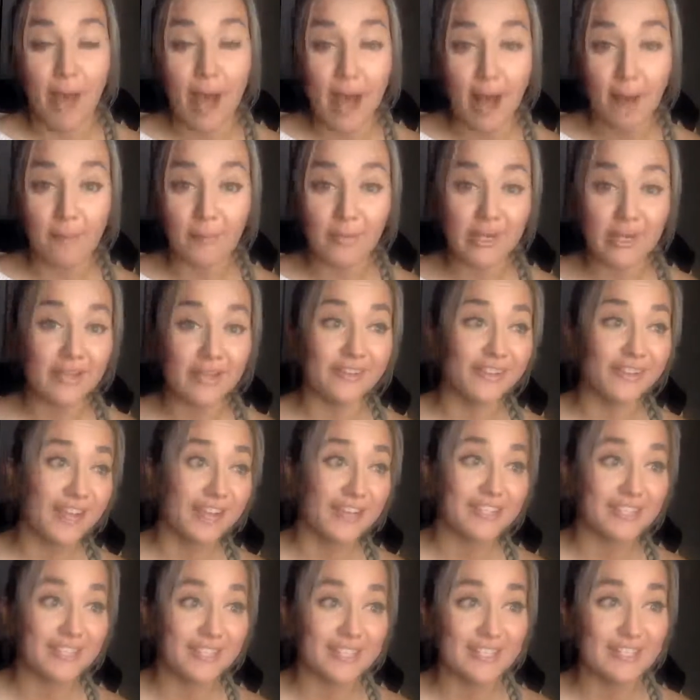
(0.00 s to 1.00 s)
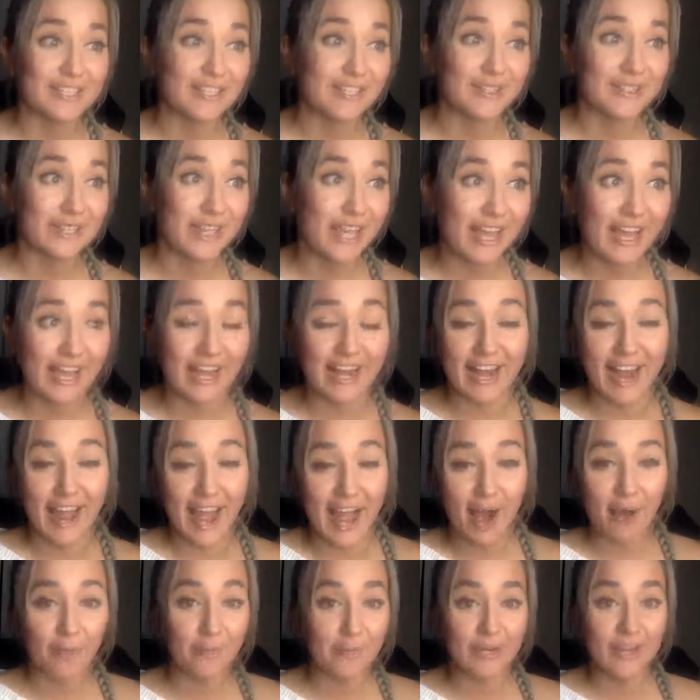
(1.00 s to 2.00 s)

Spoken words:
How many likes did you get?